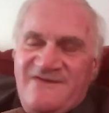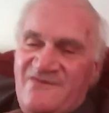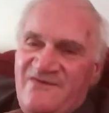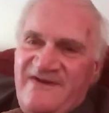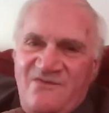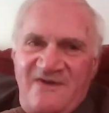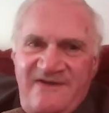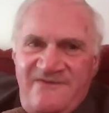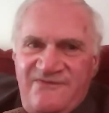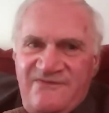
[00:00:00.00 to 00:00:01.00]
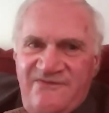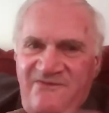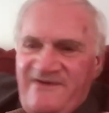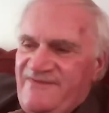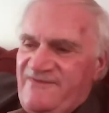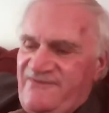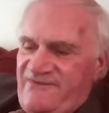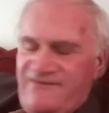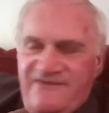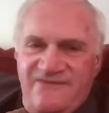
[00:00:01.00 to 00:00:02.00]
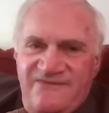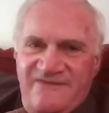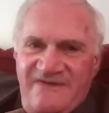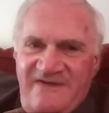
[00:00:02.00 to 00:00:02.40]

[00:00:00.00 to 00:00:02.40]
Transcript: Uh, grant writers, grant assistants.